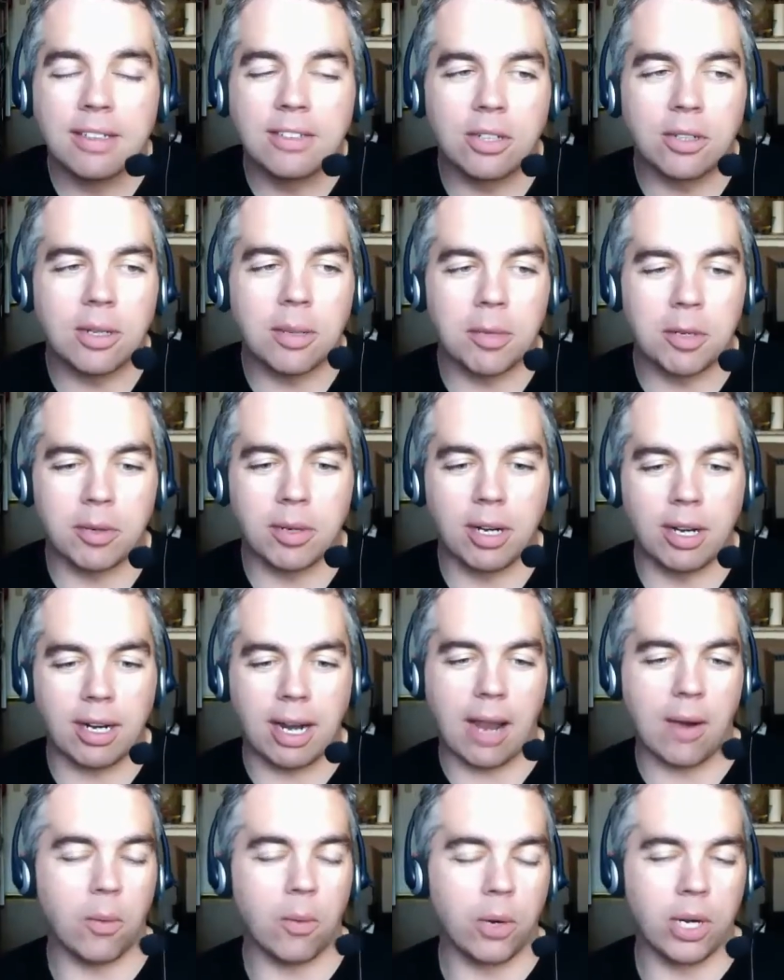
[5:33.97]
don't get me wrong.
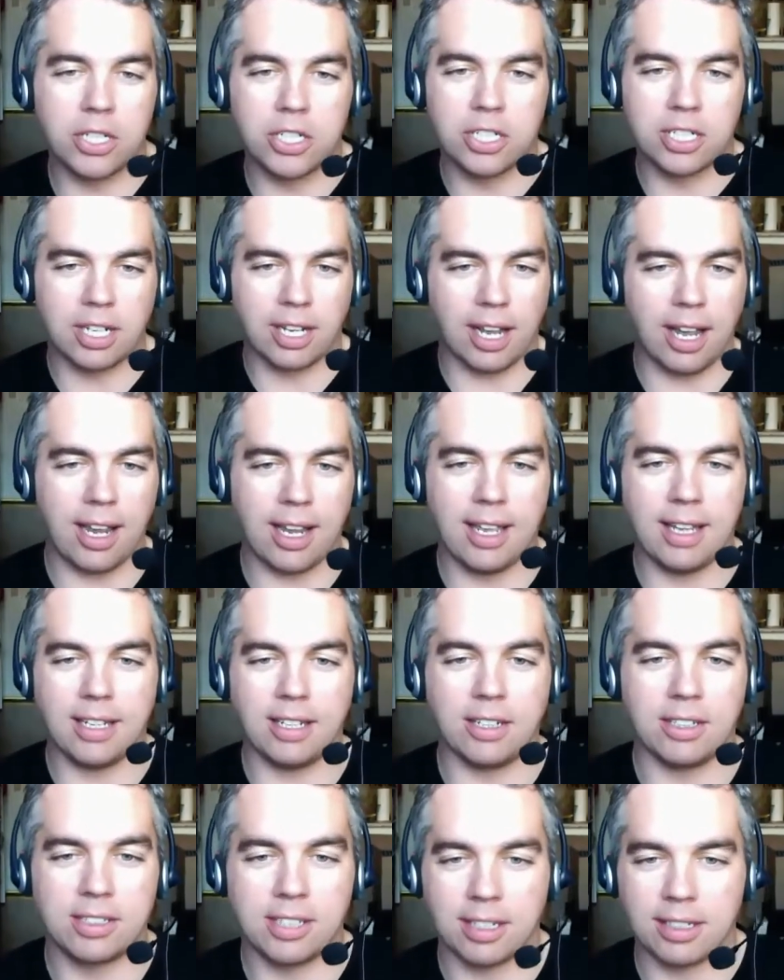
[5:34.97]
I wish I had
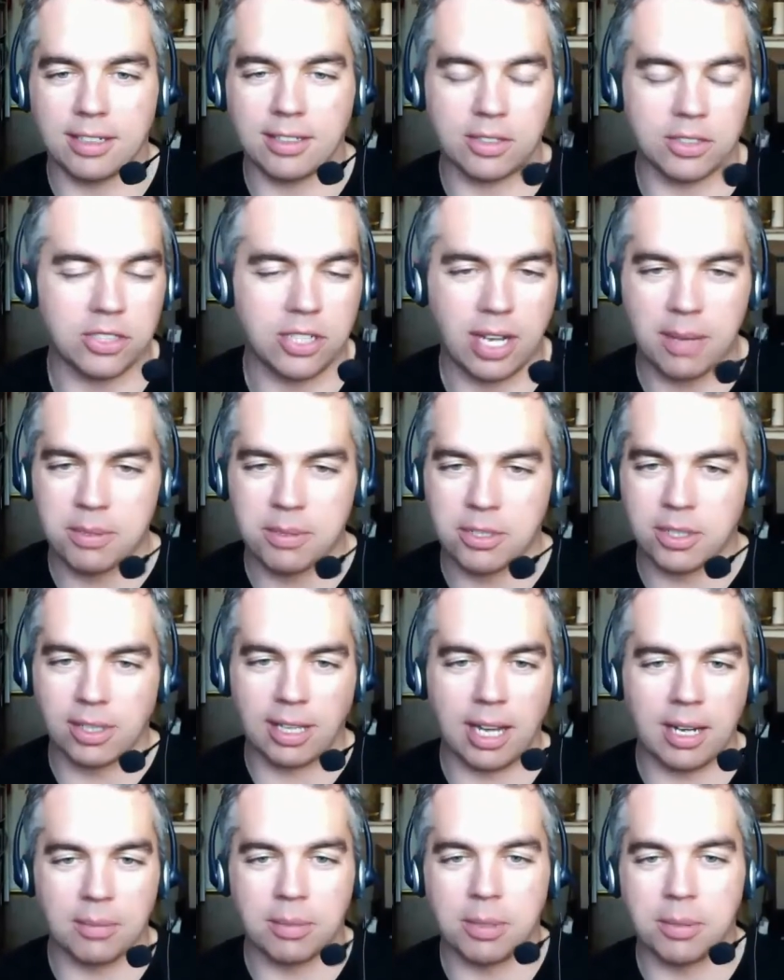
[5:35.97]
your technical chops or a
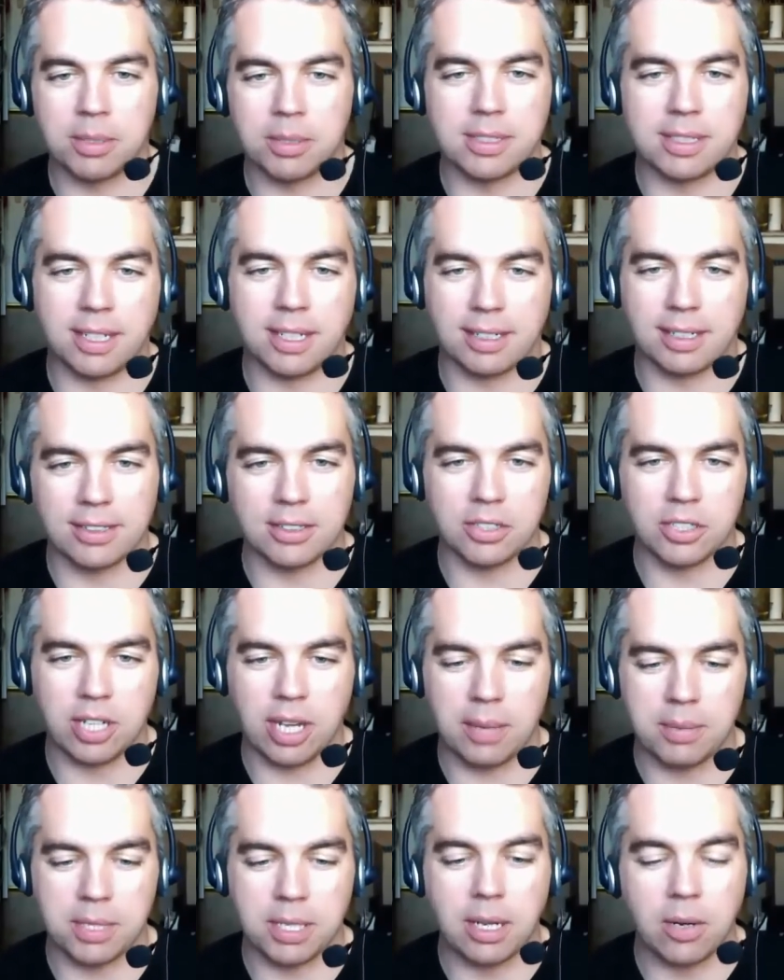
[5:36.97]
lot of people's technical
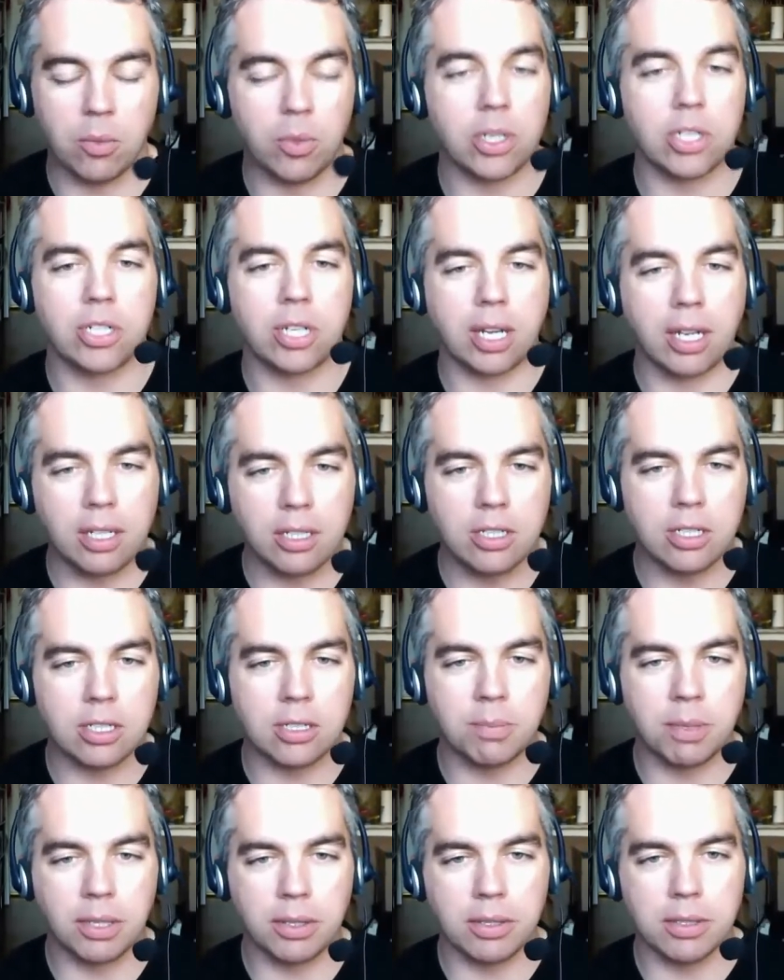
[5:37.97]
chops, and I wish I could
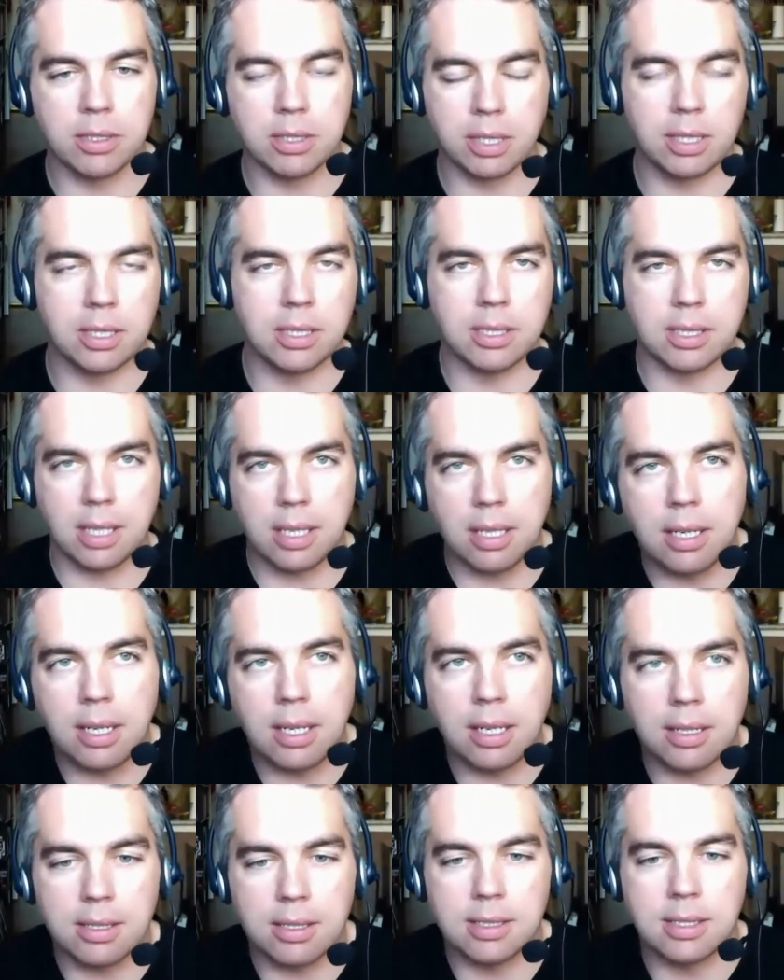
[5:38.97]
just build those things
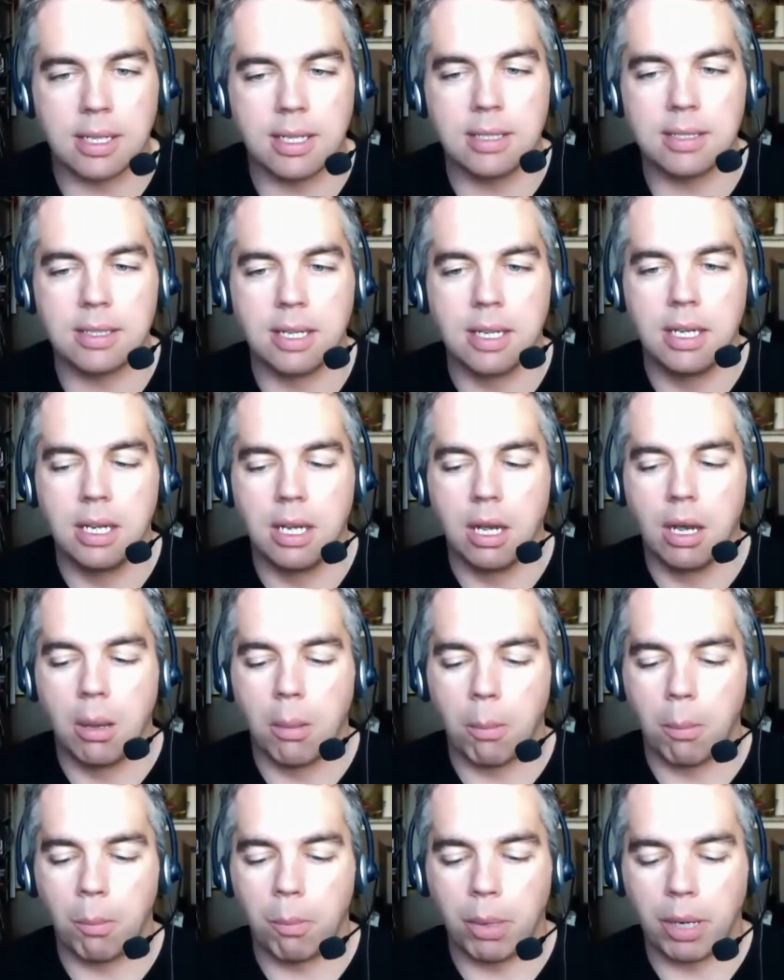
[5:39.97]
in a sense.
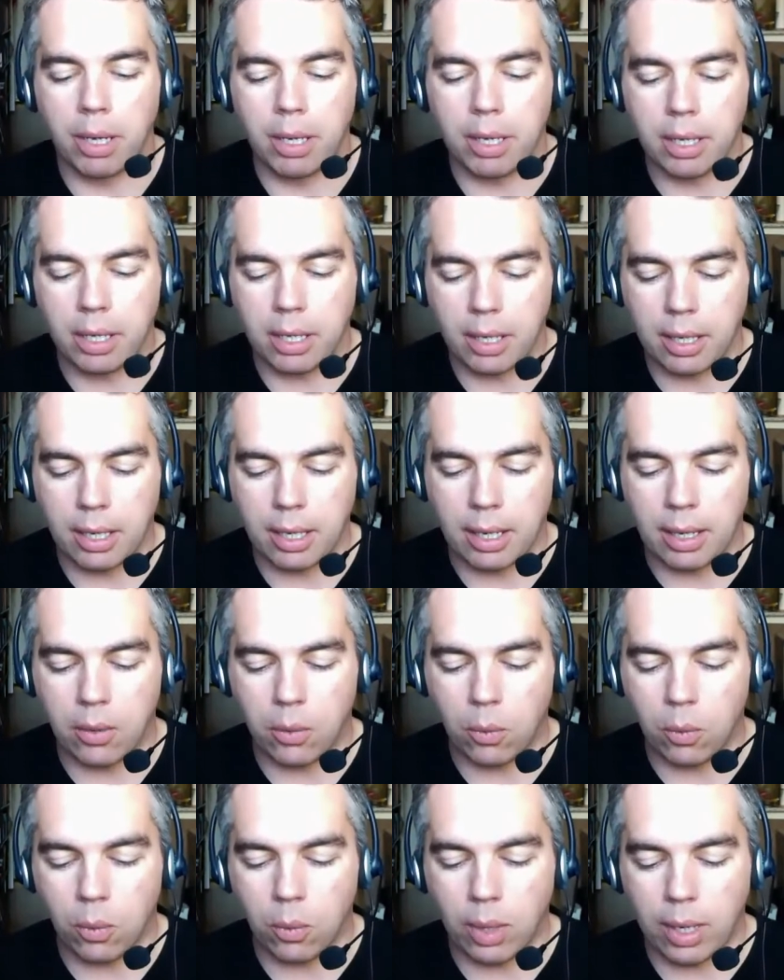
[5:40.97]
But
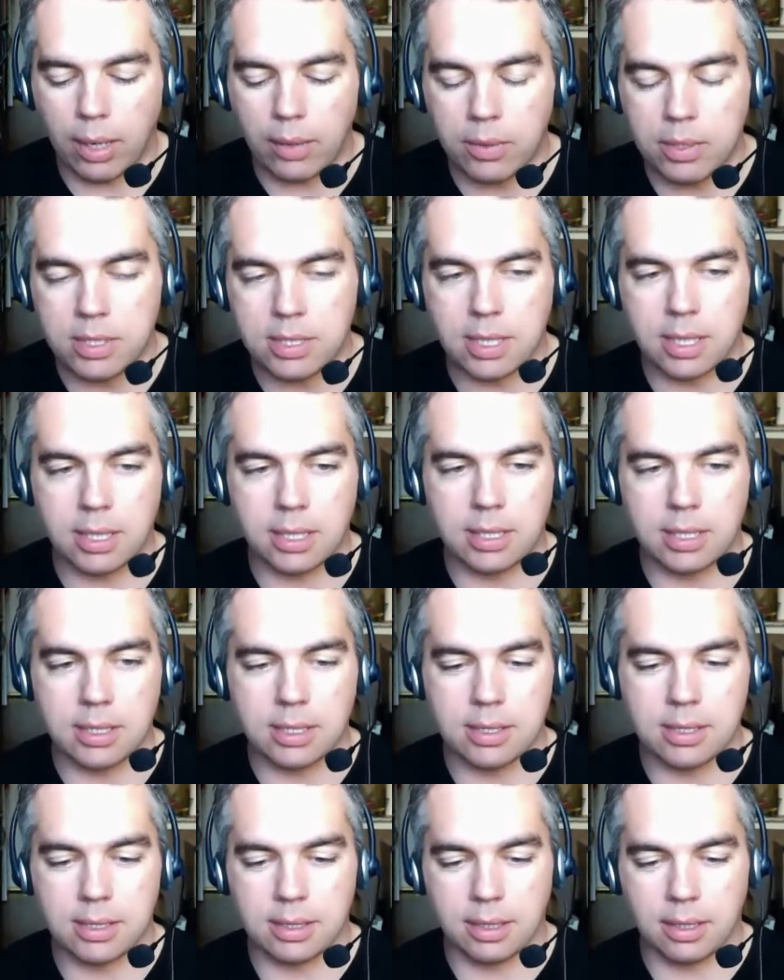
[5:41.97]
what I would say
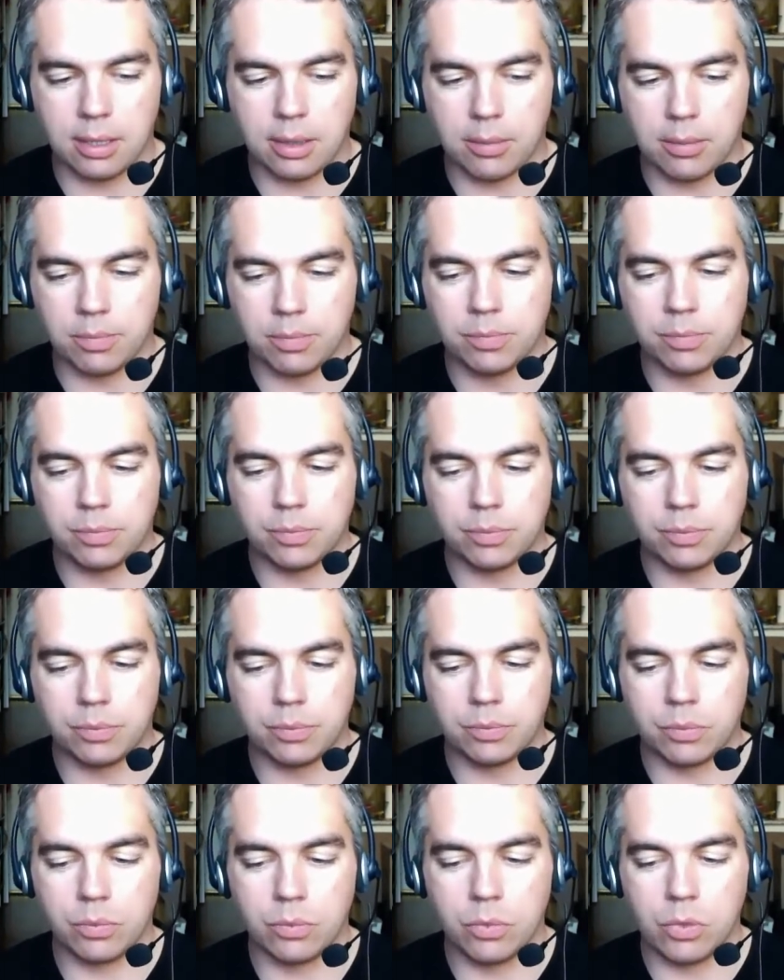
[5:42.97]
is
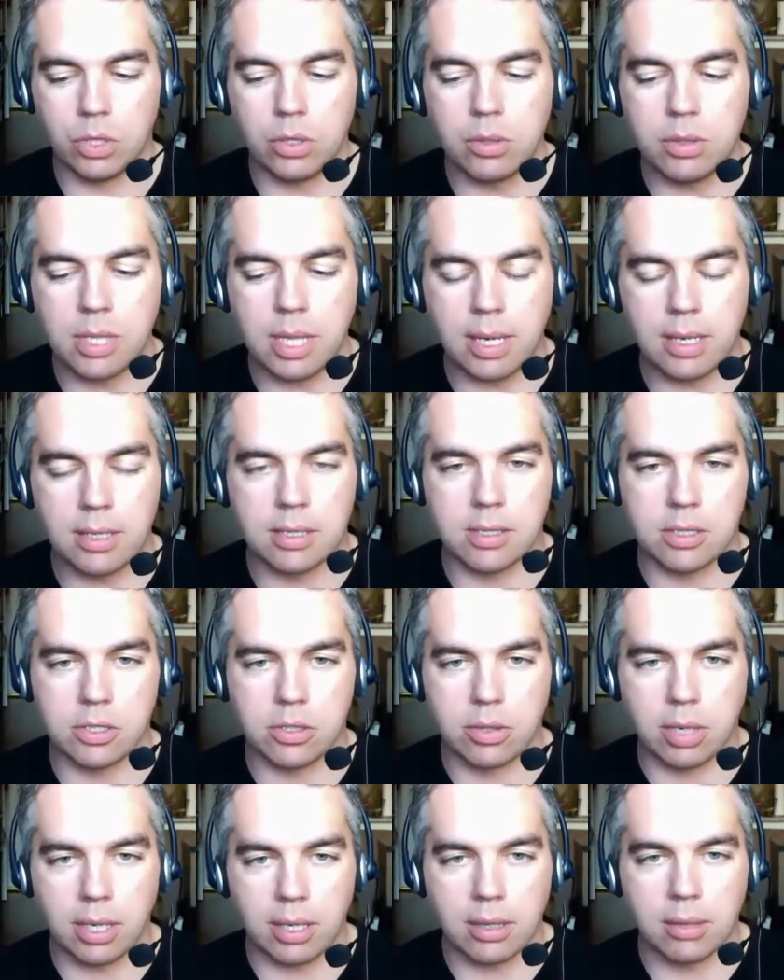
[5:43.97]
use that as a
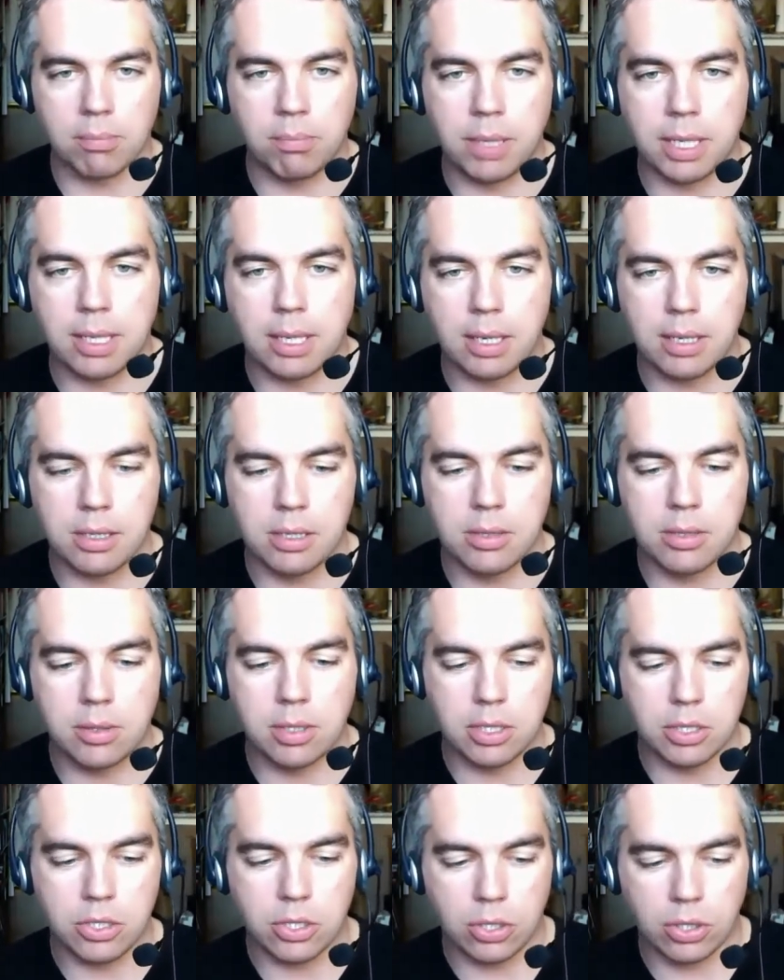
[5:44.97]
strength because you
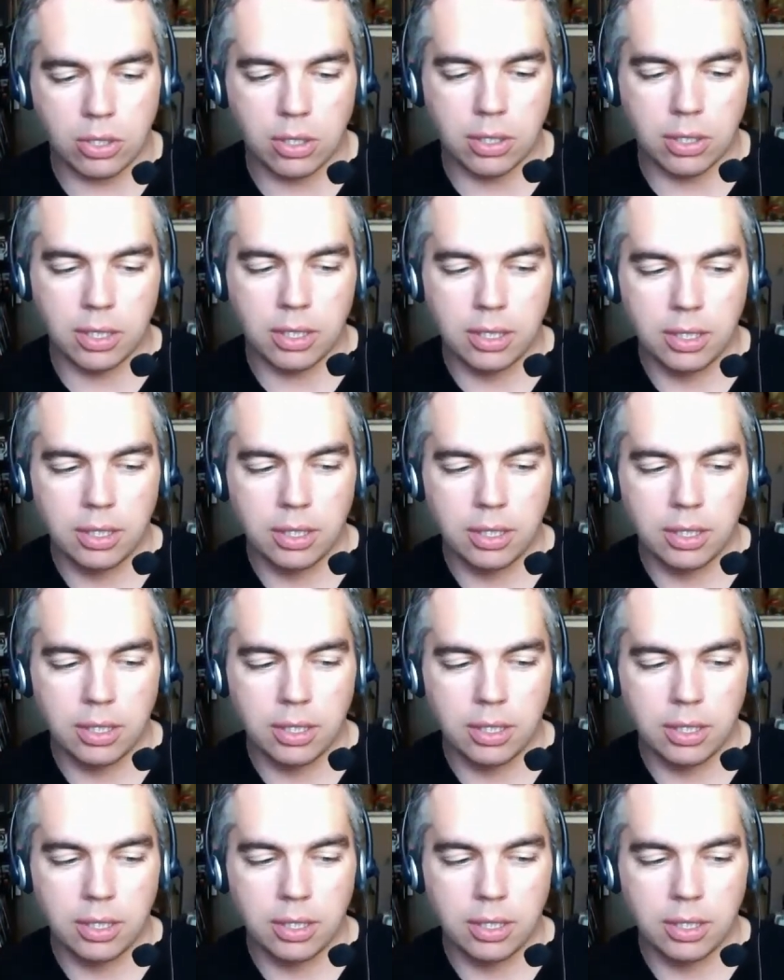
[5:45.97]
can turn